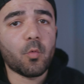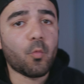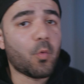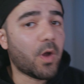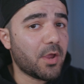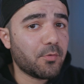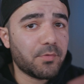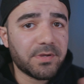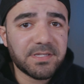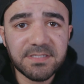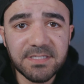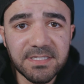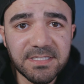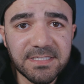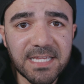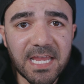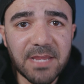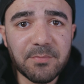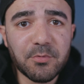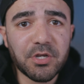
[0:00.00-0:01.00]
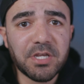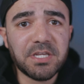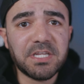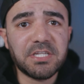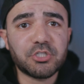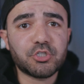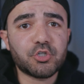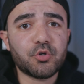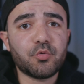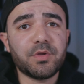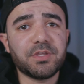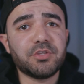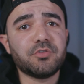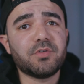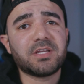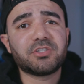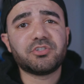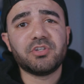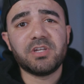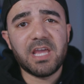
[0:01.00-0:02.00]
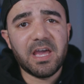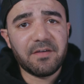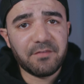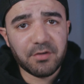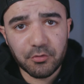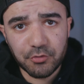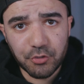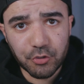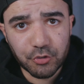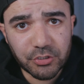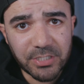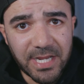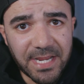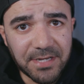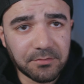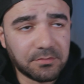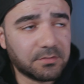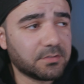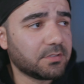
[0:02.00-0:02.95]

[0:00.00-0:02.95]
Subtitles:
Why wasting time on an intro when you actually have it on your title?